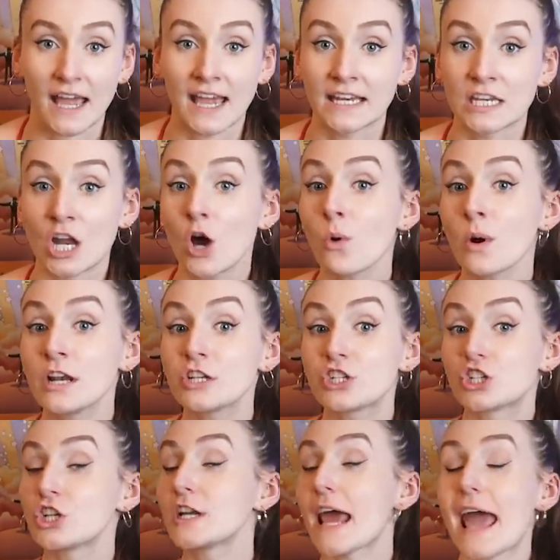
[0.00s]
And no one
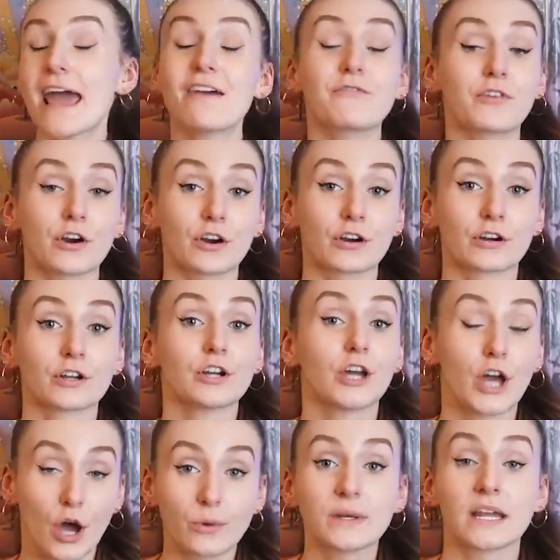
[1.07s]
should ever
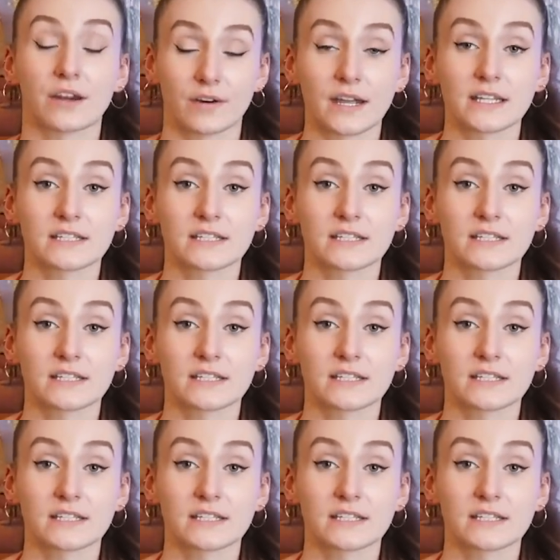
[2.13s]
go near